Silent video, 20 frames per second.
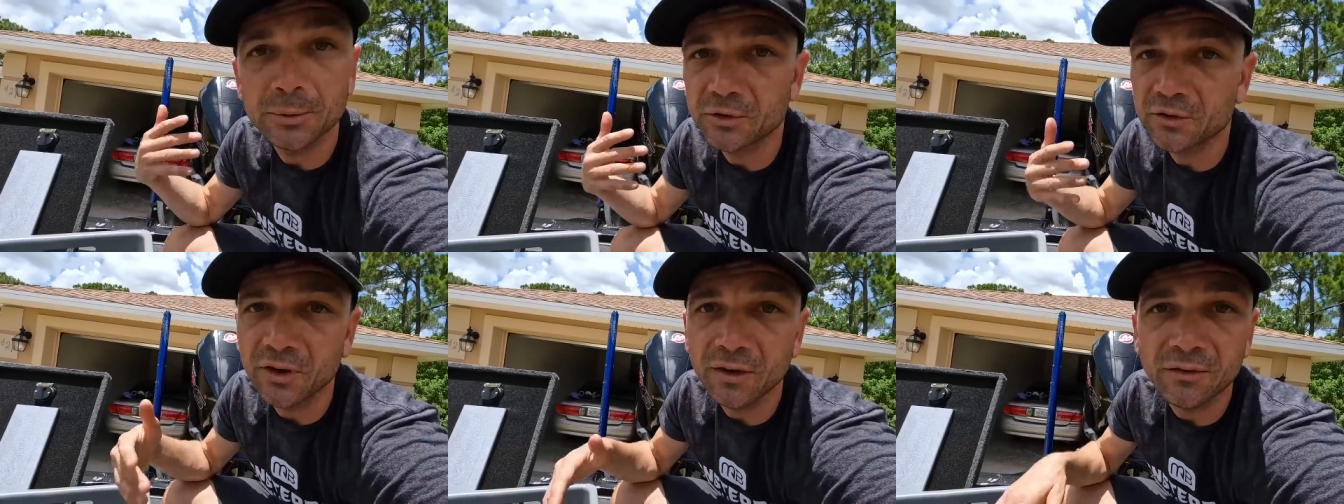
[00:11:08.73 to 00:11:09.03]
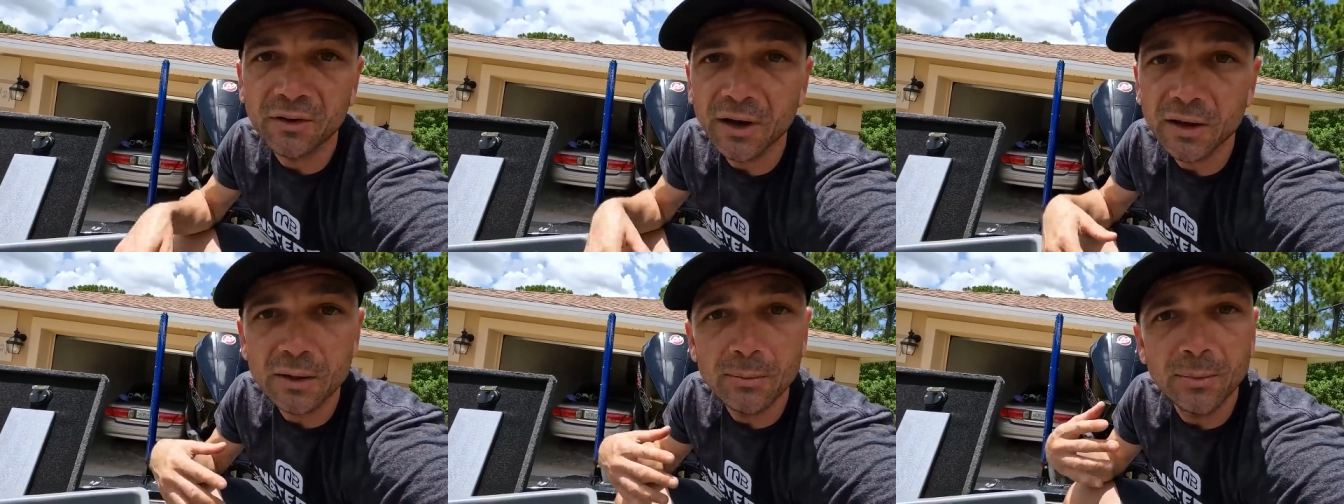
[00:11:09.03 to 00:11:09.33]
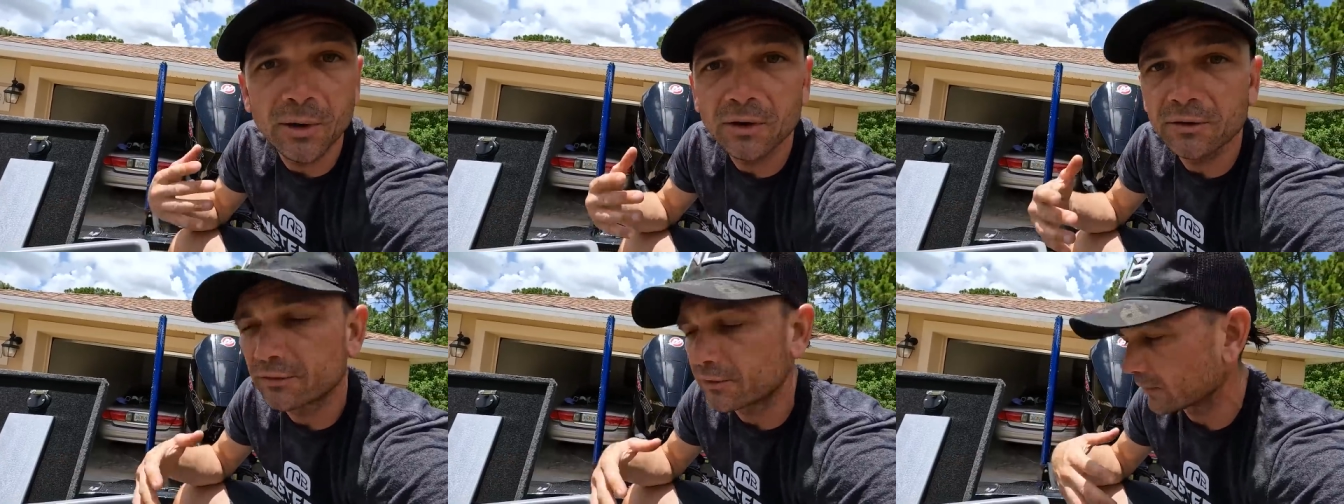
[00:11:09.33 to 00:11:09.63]
your stuff out of the
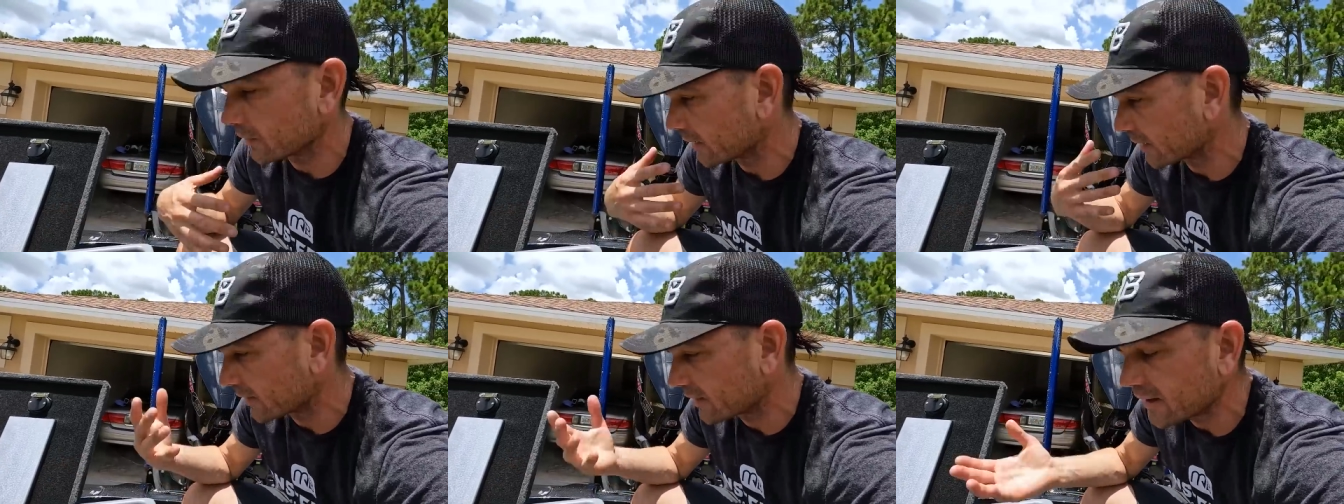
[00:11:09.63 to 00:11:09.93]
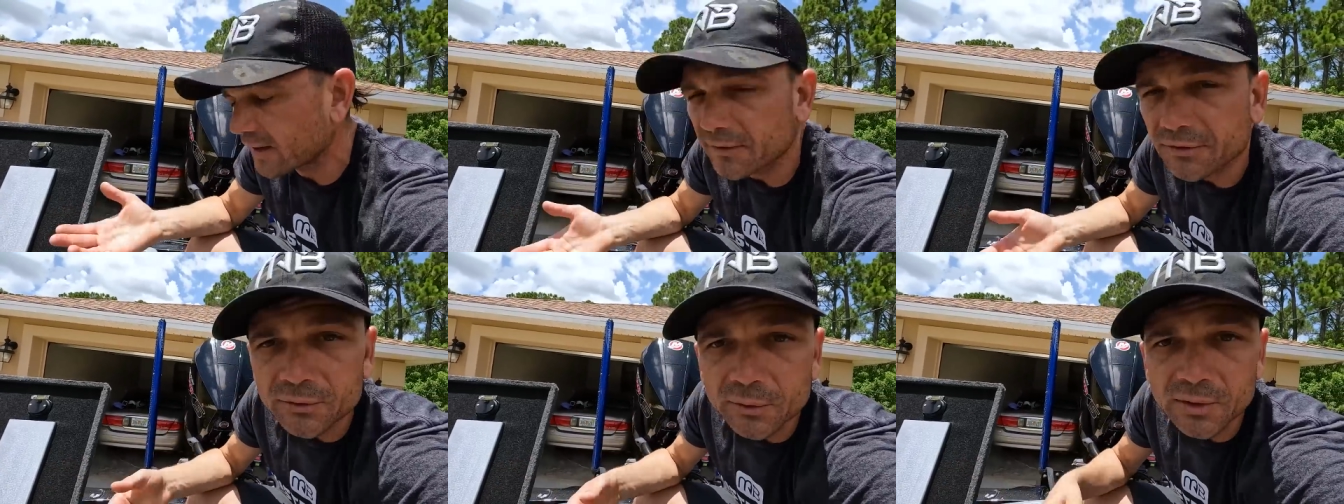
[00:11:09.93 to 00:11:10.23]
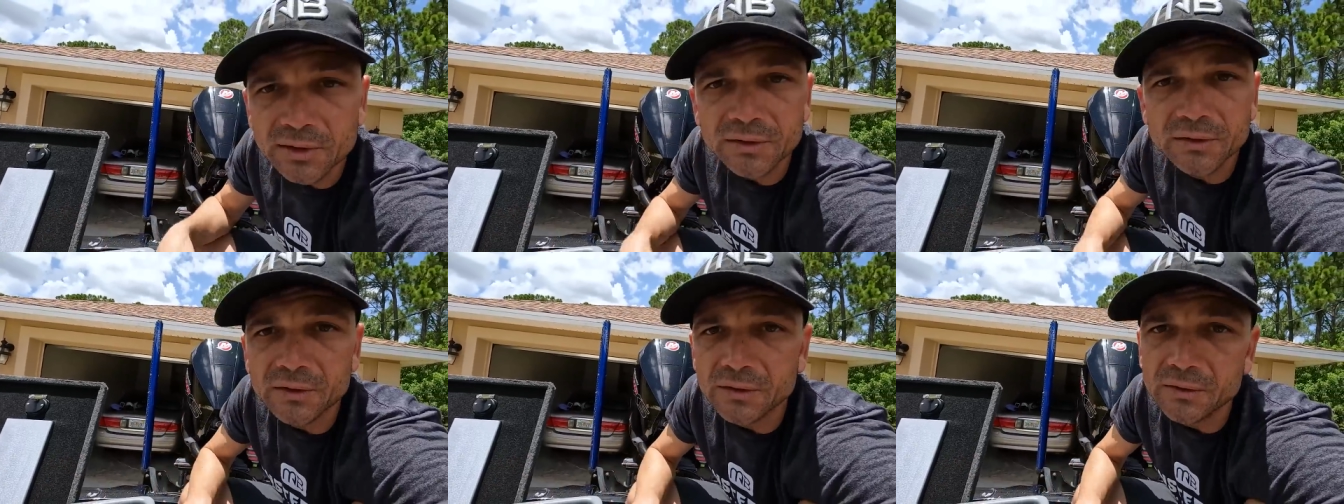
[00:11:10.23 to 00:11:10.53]
boat for like theft
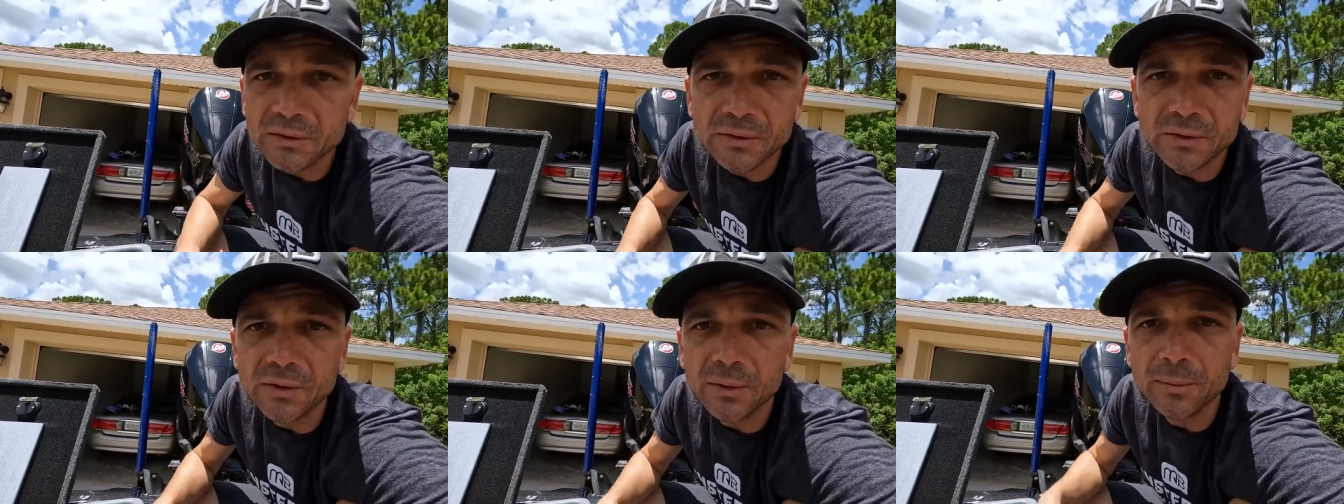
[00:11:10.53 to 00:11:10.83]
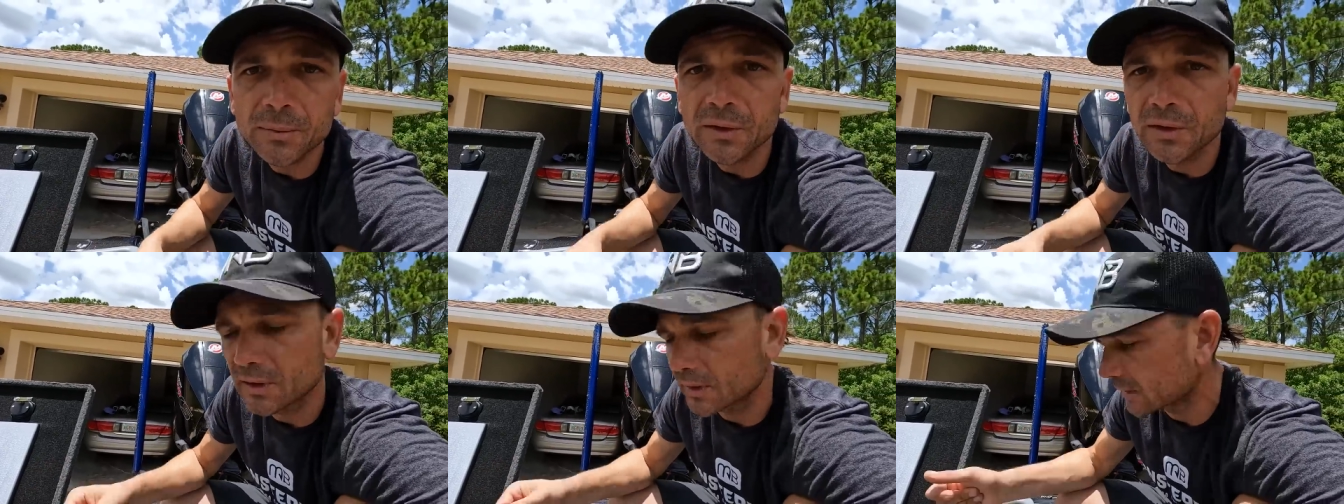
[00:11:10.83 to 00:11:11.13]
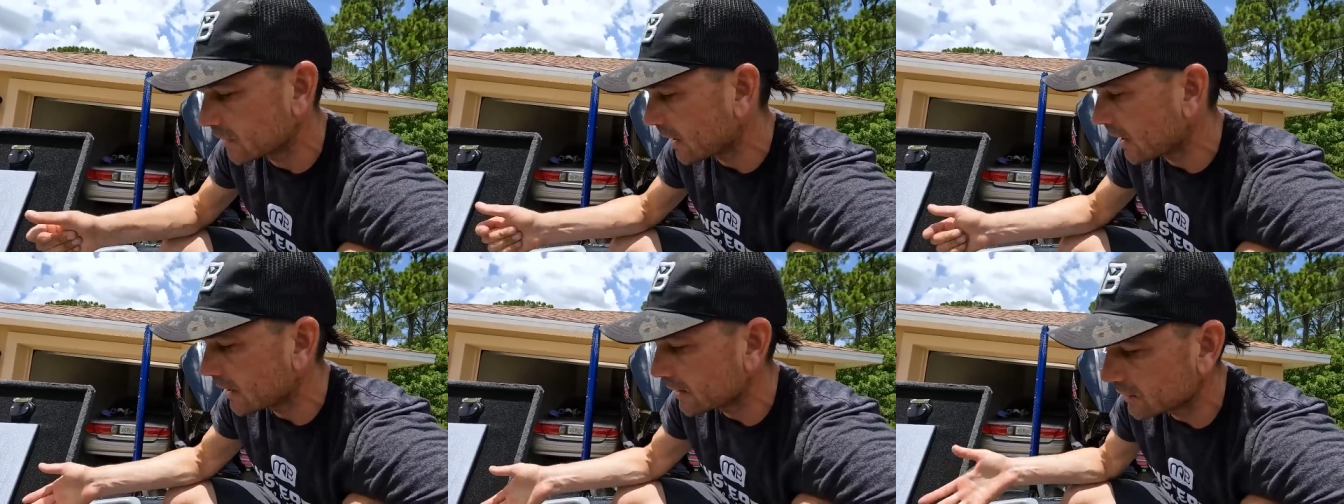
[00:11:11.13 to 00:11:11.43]
reasons or something
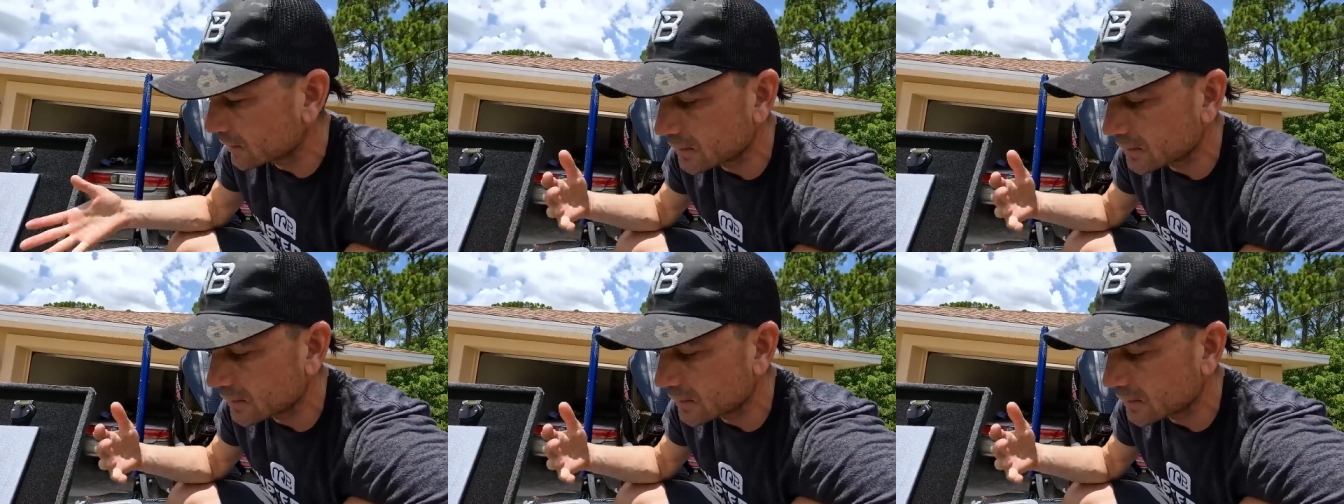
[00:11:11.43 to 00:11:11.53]
like that,